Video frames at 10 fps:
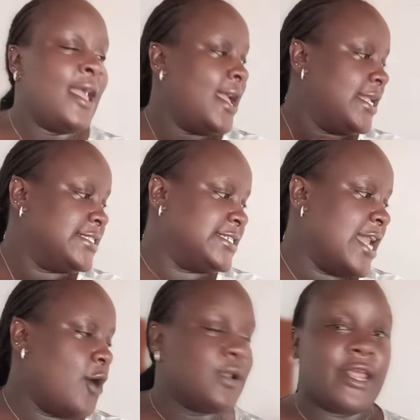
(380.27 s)
It's
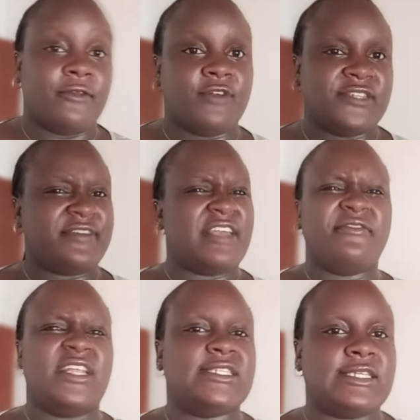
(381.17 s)
now 9:45.
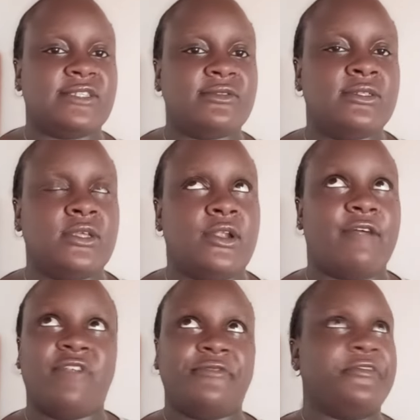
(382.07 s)
It takes
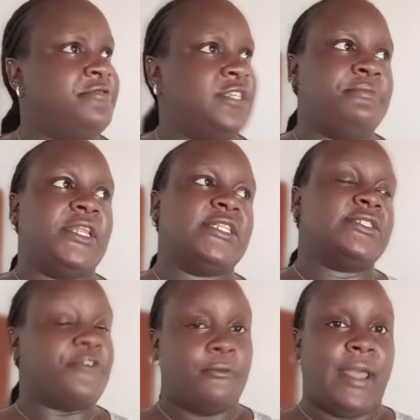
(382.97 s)
roughly 15 minutes
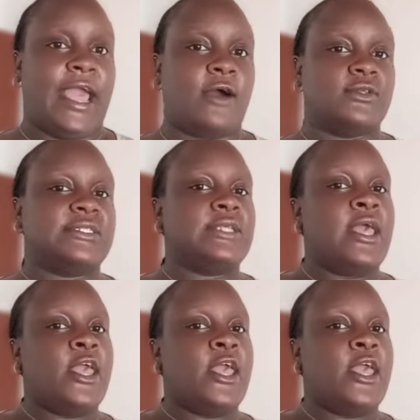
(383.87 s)
from my house